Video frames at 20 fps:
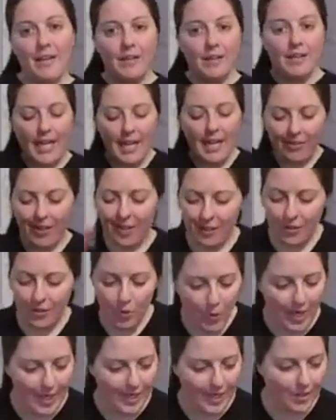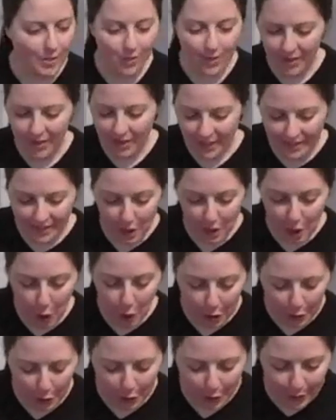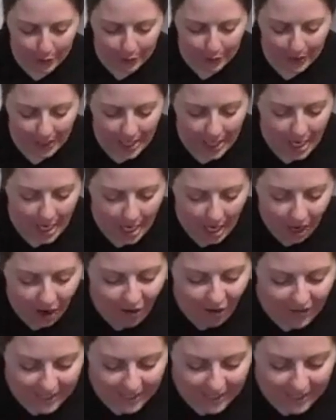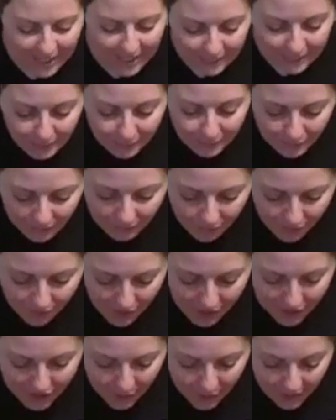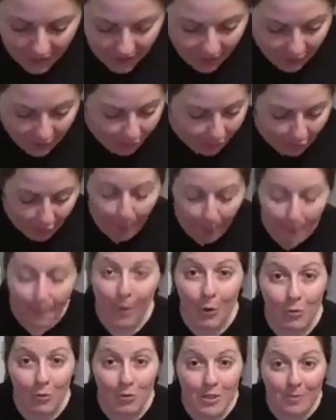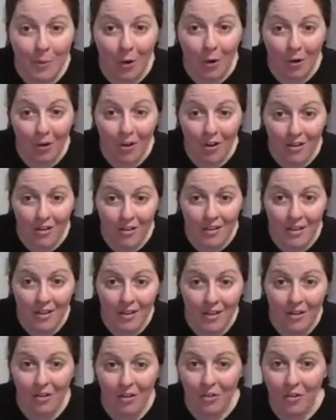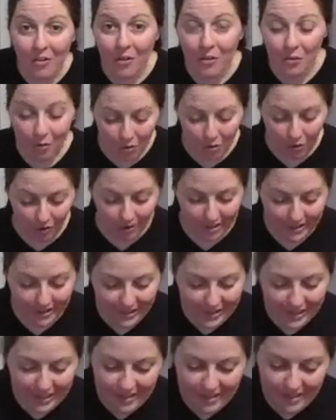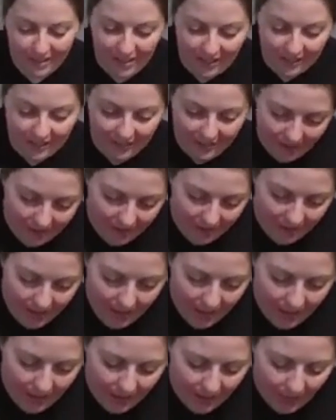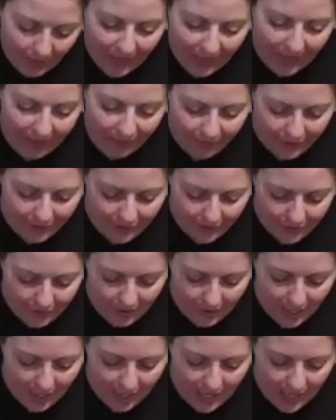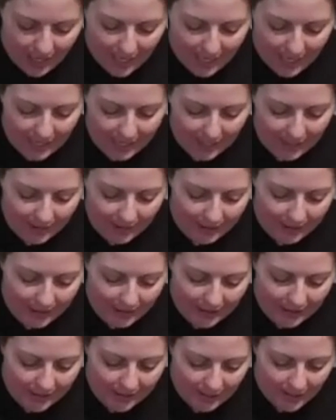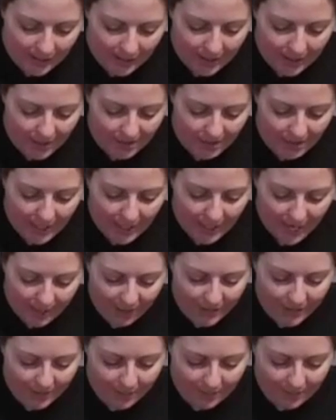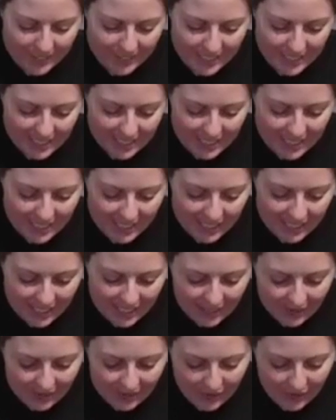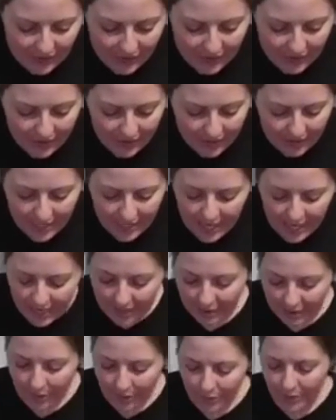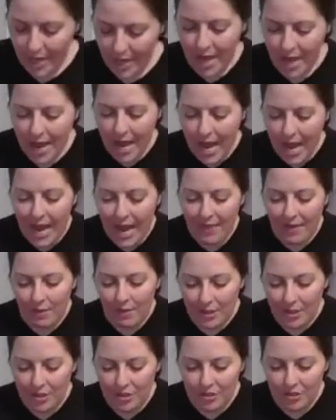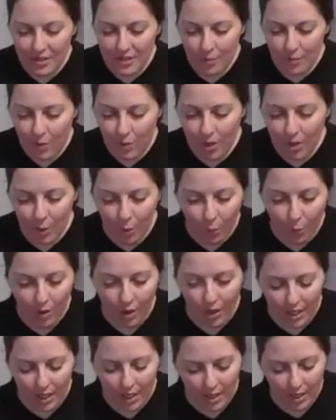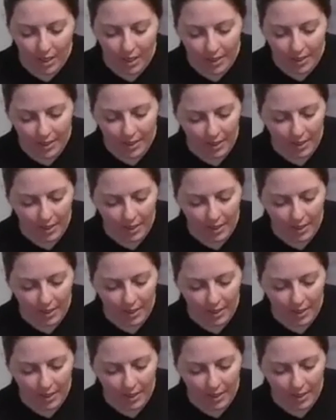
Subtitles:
hair out of the way so nothing gets glued. All right, so I think for the most part, our little girl is done. We have the 2 eyes. We have some teeth now, and then we just want to work on